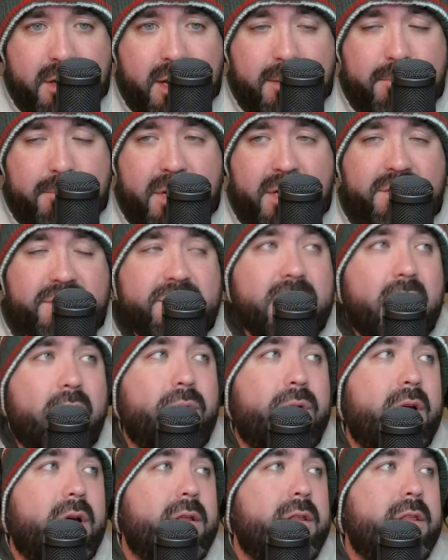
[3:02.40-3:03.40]
in
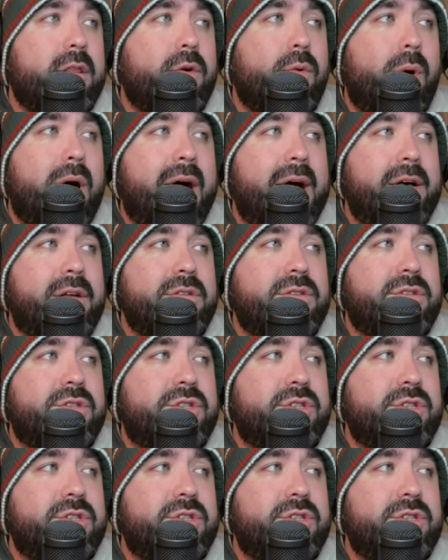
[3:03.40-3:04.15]
Minnesota. The Wilds